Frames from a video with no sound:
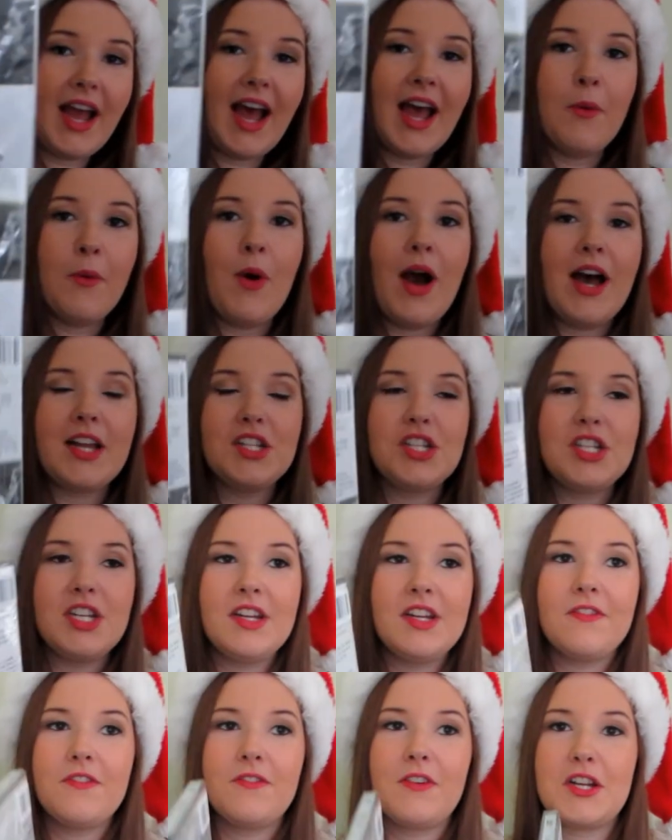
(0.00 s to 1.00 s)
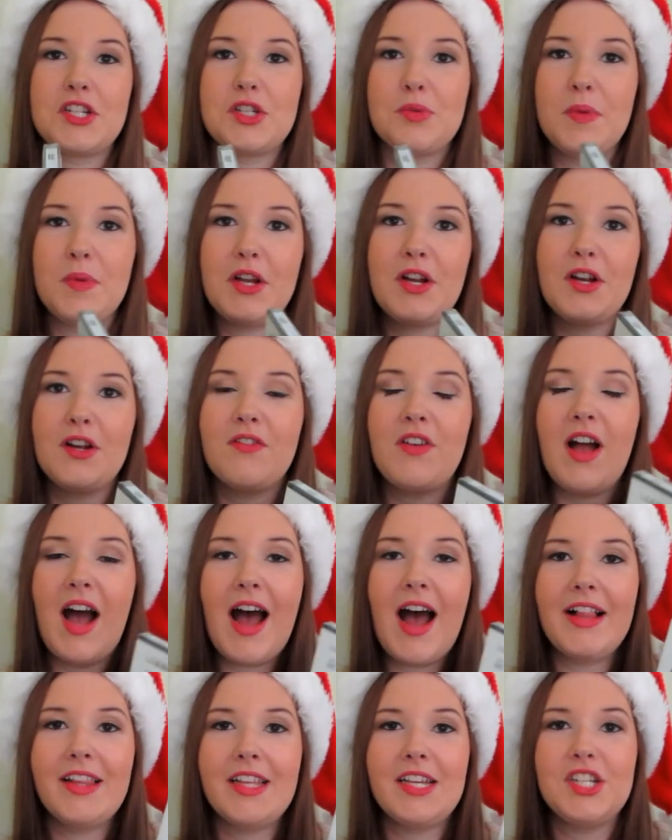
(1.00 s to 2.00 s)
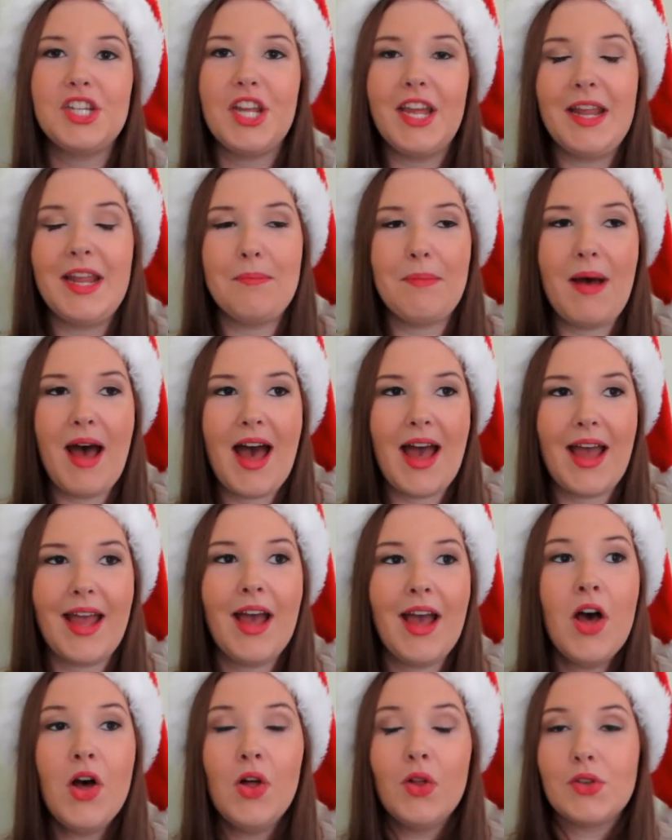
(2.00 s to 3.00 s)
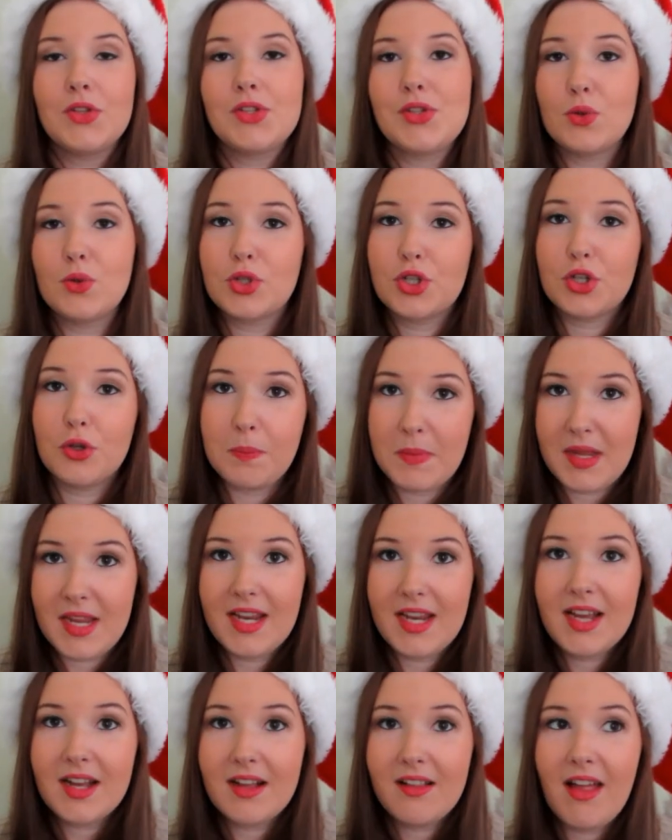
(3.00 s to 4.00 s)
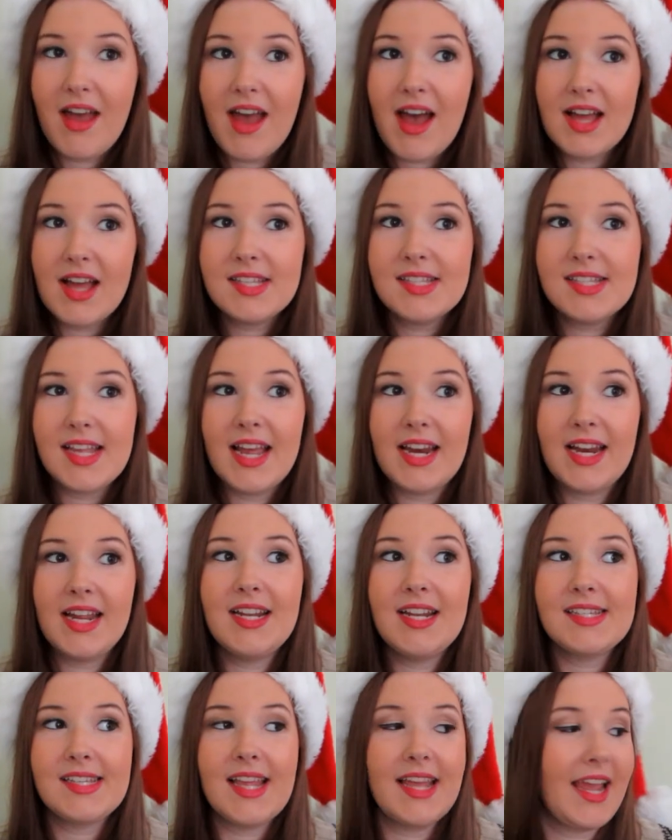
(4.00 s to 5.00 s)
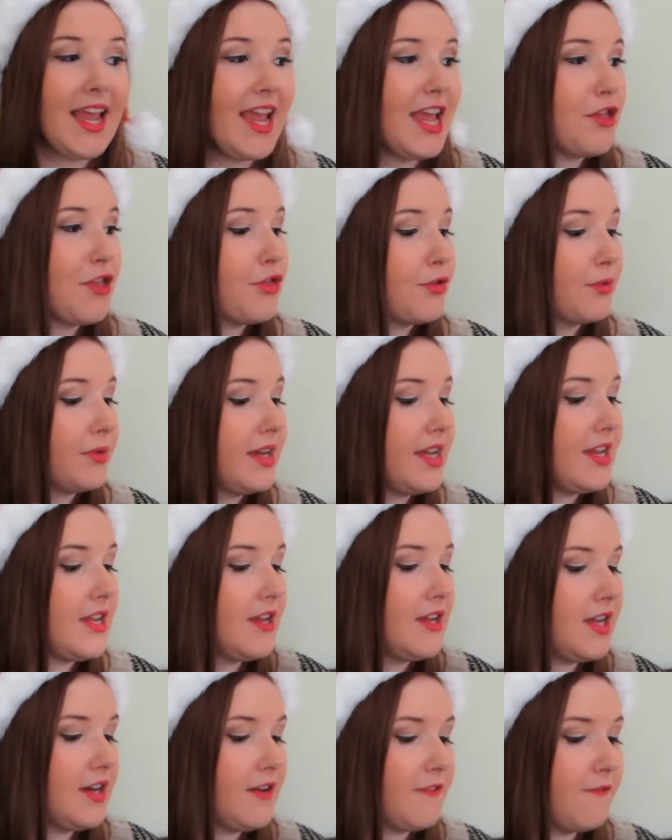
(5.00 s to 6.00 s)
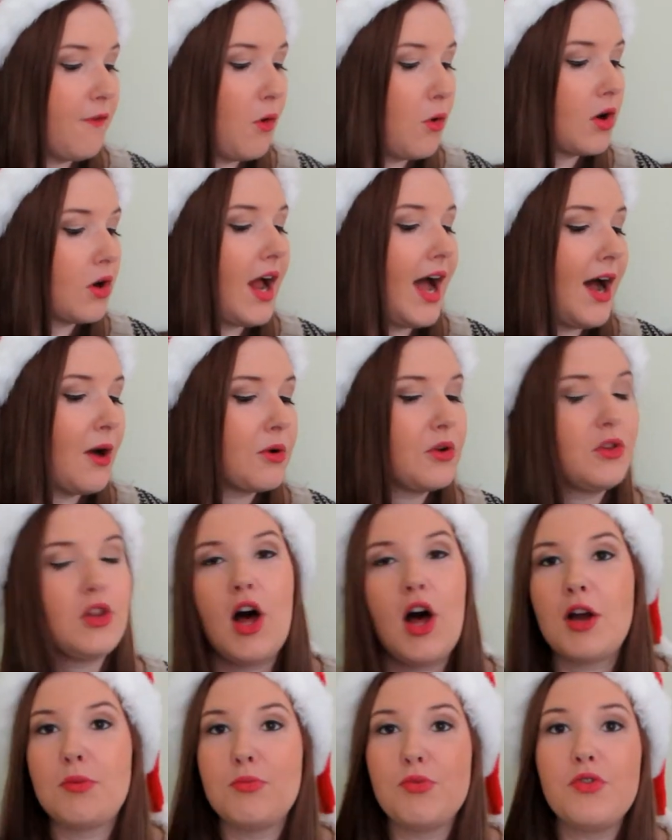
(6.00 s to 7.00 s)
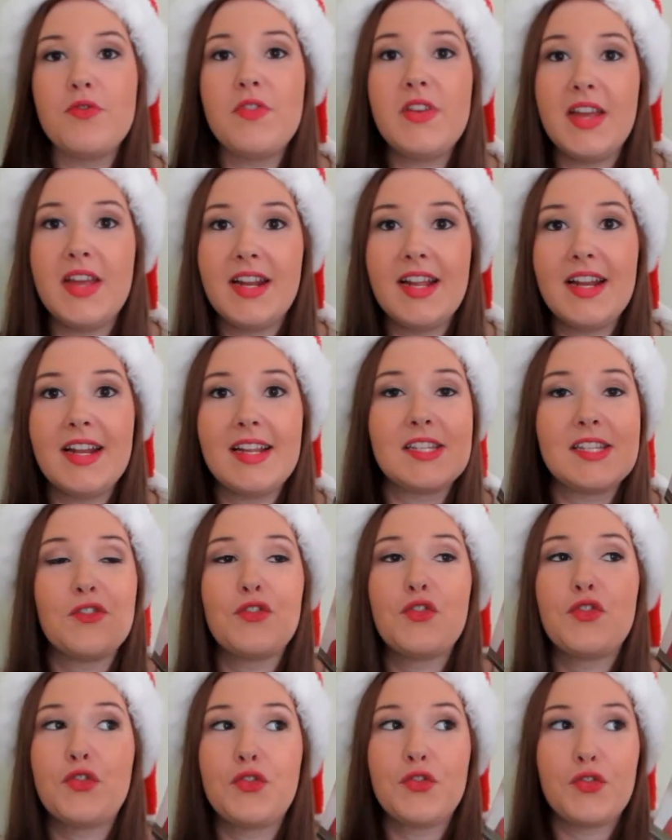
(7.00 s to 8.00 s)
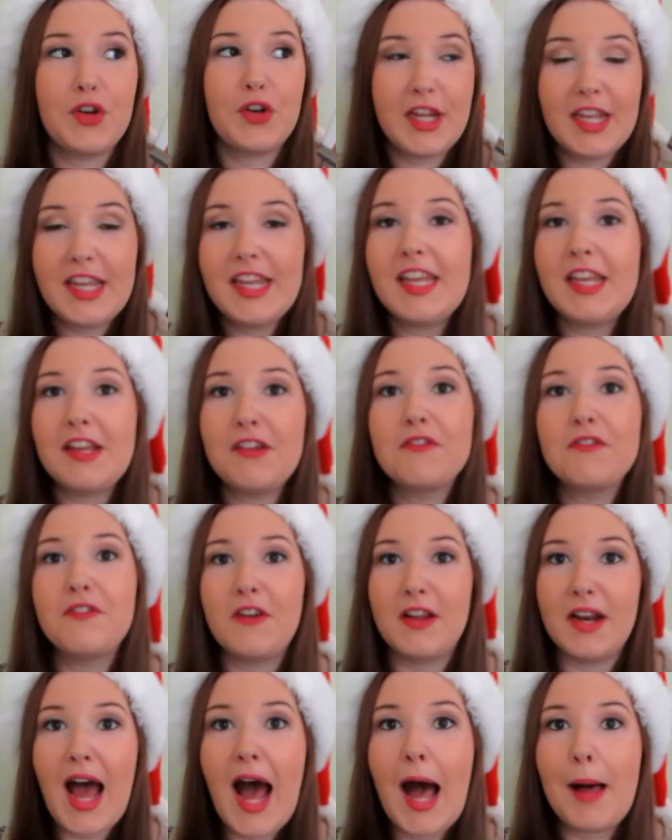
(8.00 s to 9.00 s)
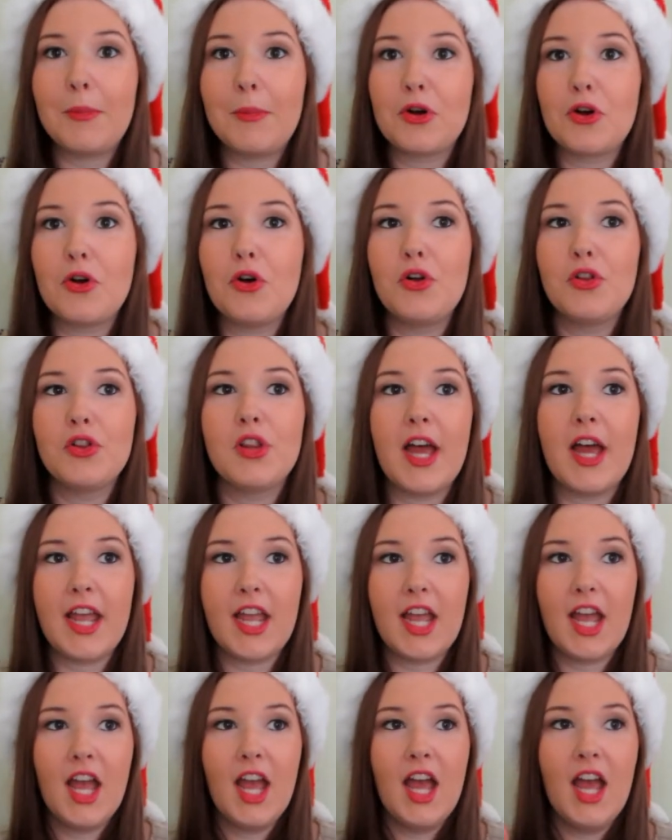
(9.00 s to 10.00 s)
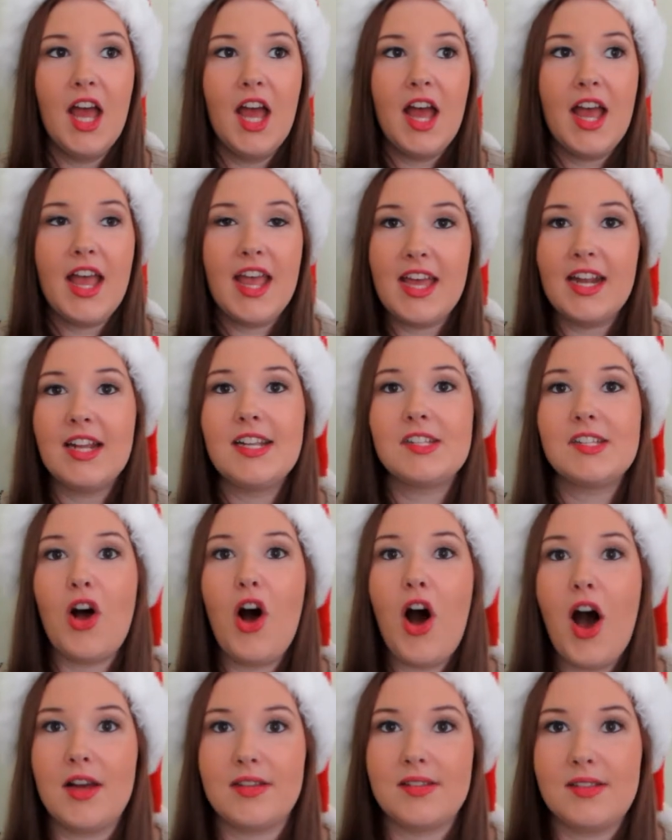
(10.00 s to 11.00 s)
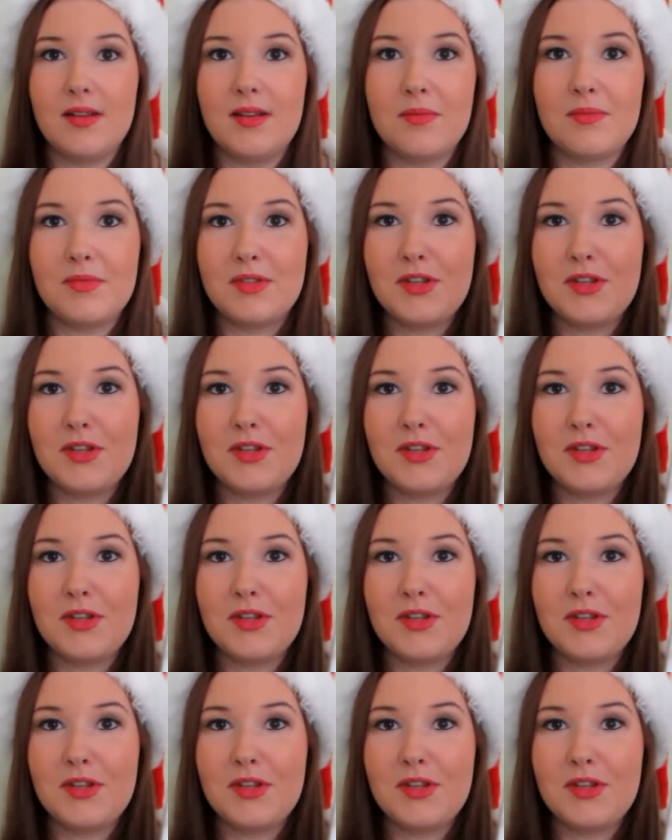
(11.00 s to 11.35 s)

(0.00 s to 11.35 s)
I watched it freshman year of college in my social media class, and it is like a 3 to 4 hour long movie, and it is freaking phenomenal. Like, it is awesome.